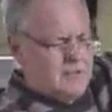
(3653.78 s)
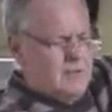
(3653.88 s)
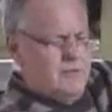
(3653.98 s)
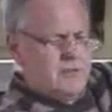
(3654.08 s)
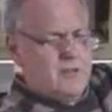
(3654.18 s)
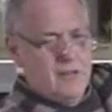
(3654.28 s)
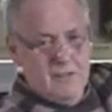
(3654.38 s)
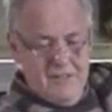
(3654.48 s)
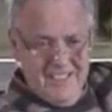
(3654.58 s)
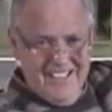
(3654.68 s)
it's over
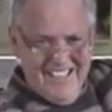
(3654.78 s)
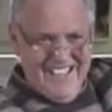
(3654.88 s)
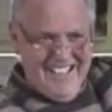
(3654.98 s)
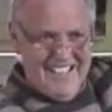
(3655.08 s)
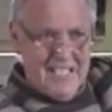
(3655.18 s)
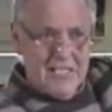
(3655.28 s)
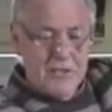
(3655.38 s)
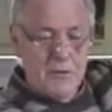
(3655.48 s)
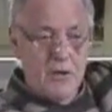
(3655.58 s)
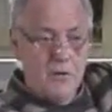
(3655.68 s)
there.
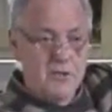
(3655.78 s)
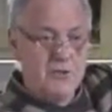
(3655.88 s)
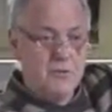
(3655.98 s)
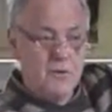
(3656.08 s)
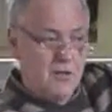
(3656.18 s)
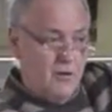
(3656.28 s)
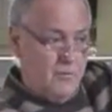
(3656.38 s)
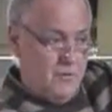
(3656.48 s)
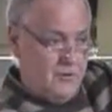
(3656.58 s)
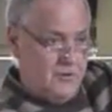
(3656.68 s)
So he always knew where
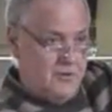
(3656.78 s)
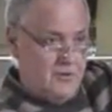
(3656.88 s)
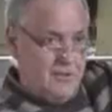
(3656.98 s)
home was.